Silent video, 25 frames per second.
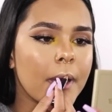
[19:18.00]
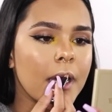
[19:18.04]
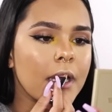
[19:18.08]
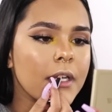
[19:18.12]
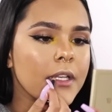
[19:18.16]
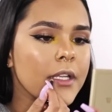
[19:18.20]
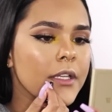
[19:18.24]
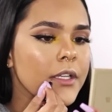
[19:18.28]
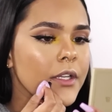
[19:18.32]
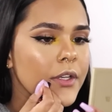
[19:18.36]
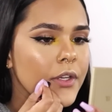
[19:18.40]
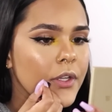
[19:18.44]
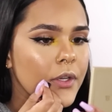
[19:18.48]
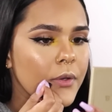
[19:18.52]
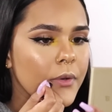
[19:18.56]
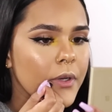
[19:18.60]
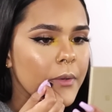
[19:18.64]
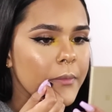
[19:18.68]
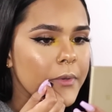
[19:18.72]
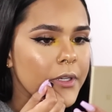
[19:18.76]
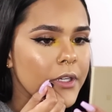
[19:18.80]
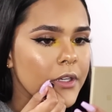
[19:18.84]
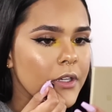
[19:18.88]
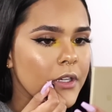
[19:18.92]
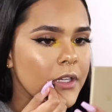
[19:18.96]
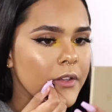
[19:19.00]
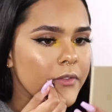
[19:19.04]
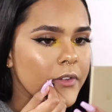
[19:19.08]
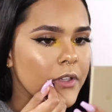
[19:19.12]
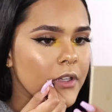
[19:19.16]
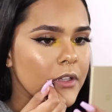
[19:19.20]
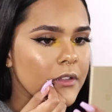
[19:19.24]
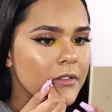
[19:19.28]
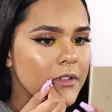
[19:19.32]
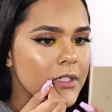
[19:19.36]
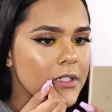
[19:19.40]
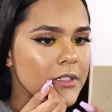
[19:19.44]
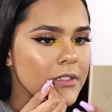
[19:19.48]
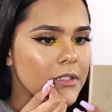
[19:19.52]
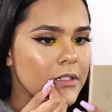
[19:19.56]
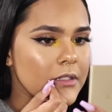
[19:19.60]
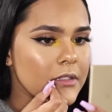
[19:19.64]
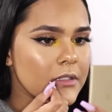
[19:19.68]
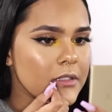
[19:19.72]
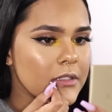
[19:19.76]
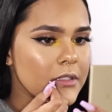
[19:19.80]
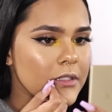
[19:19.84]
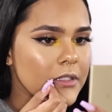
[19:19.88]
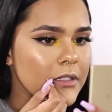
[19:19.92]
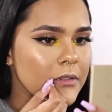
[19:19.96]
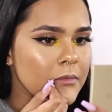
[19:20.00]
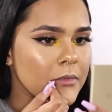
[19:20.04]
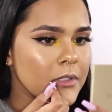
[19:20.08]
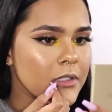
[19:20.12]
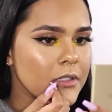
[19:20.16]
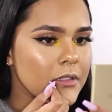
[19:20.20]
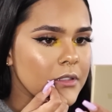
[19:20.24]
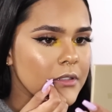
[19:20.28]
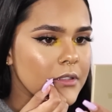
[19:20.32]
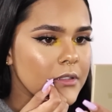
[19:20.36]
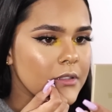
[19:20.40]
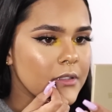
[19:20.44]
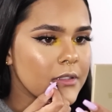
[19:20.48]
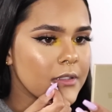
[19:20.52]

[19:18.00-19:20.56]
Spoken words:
I need a new one, but I don't even know if they sell this anymore.